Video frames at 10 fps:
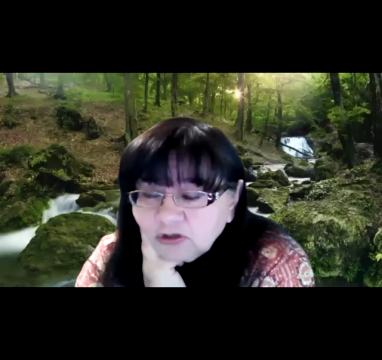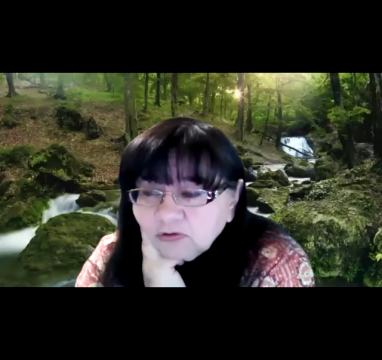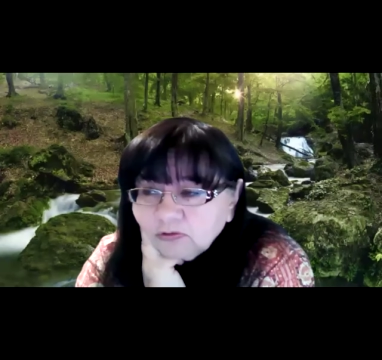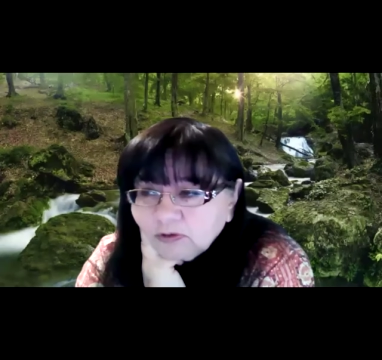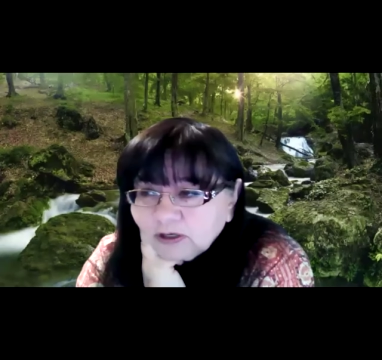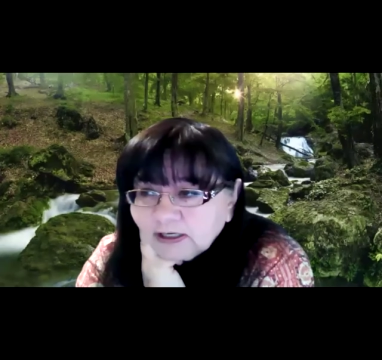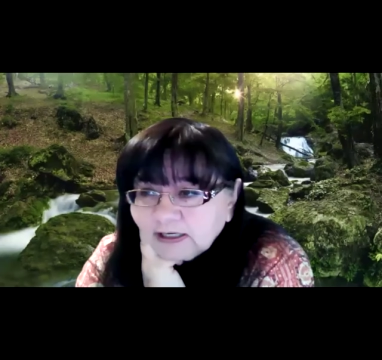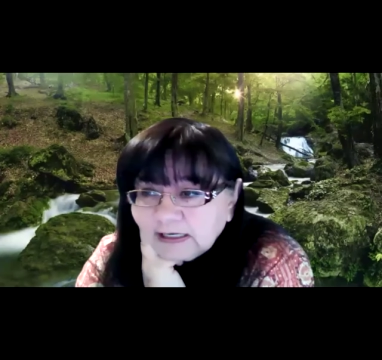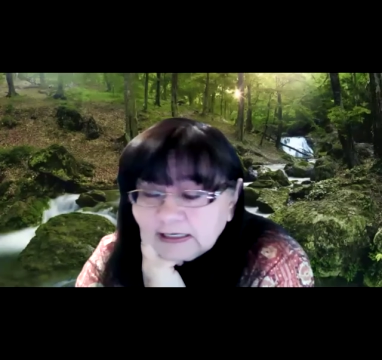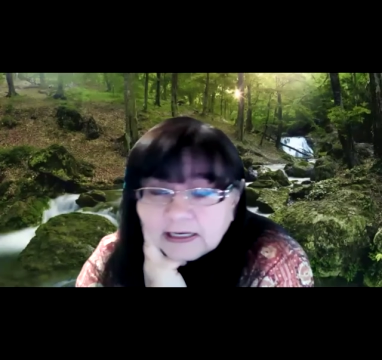to
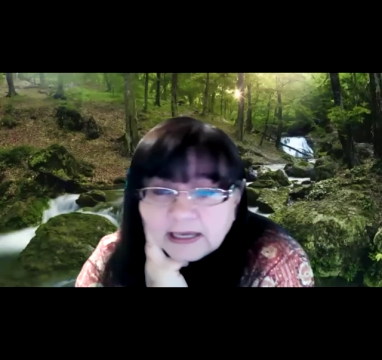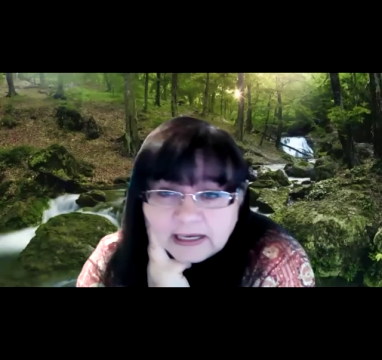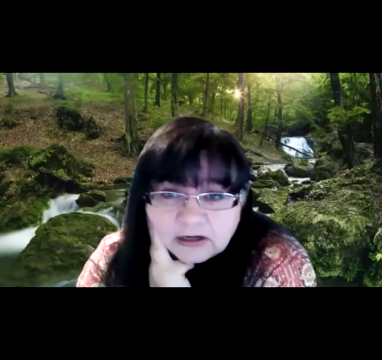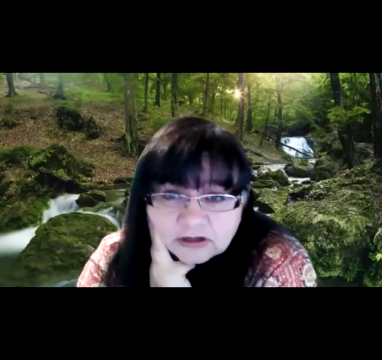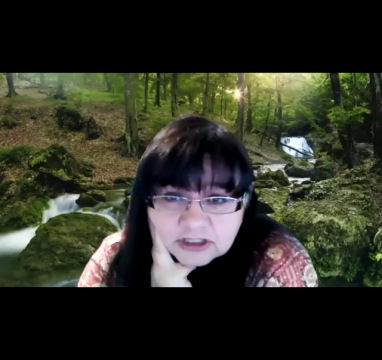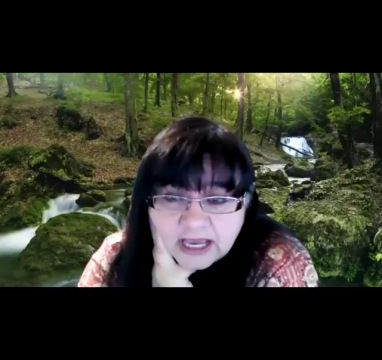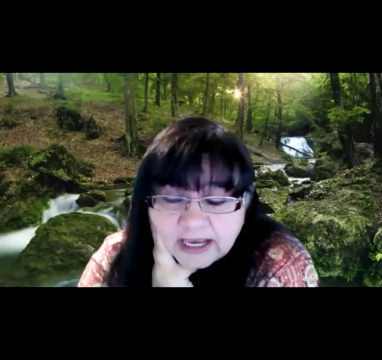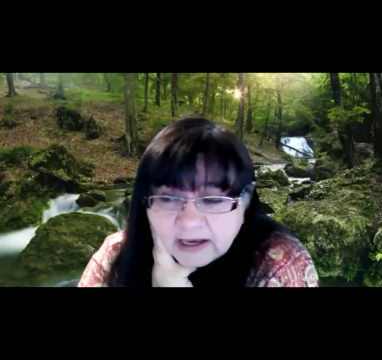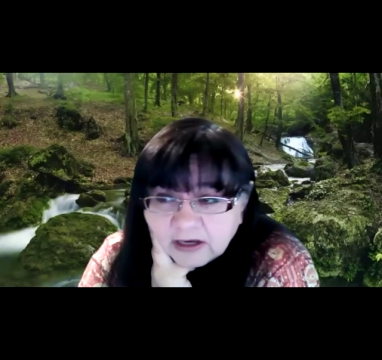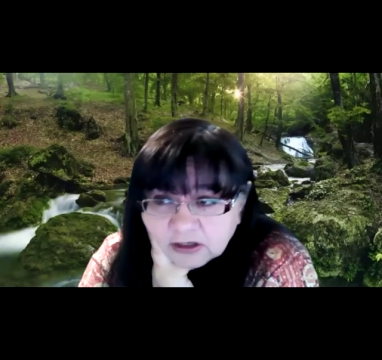indicate your
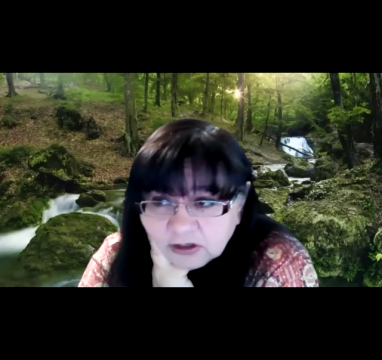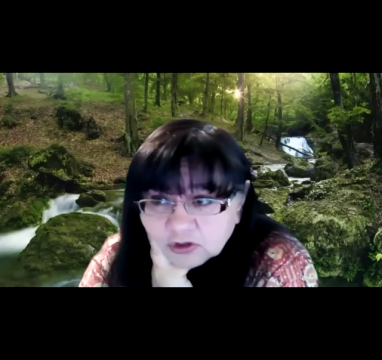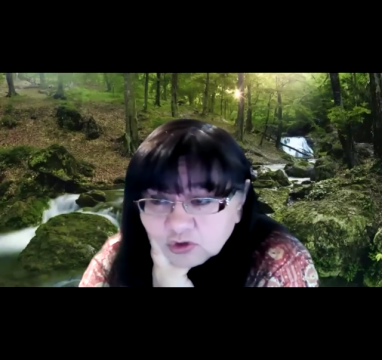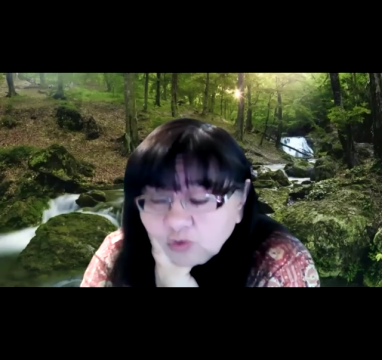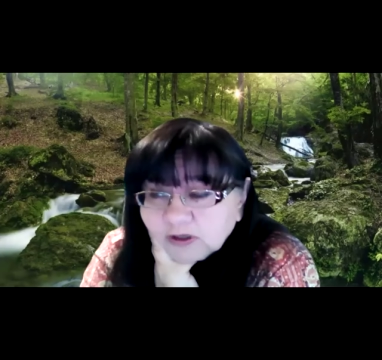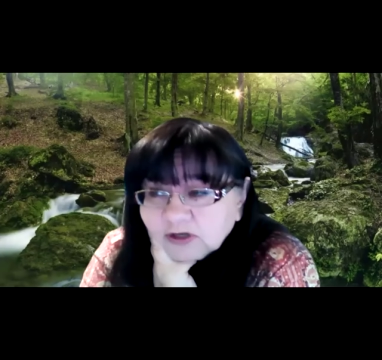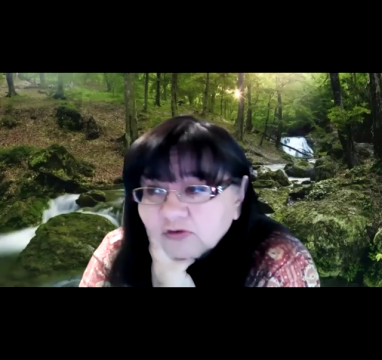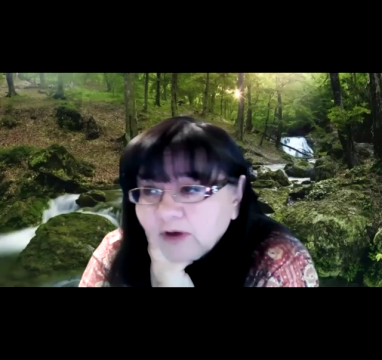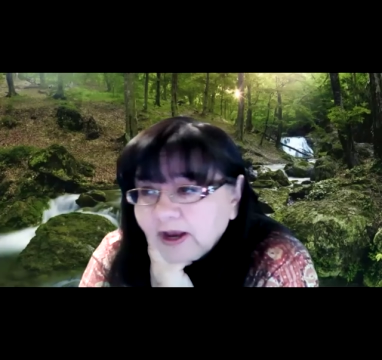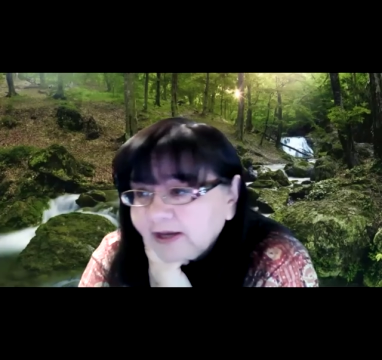site, your
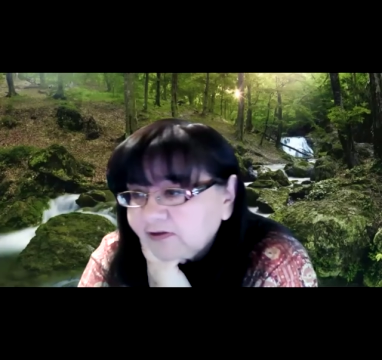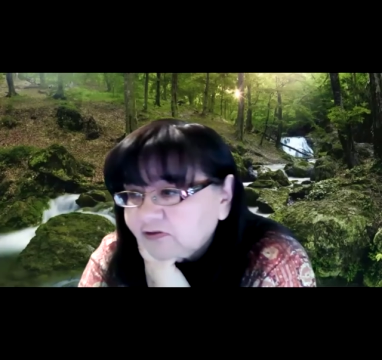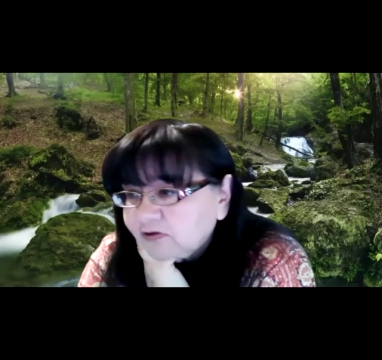source, right?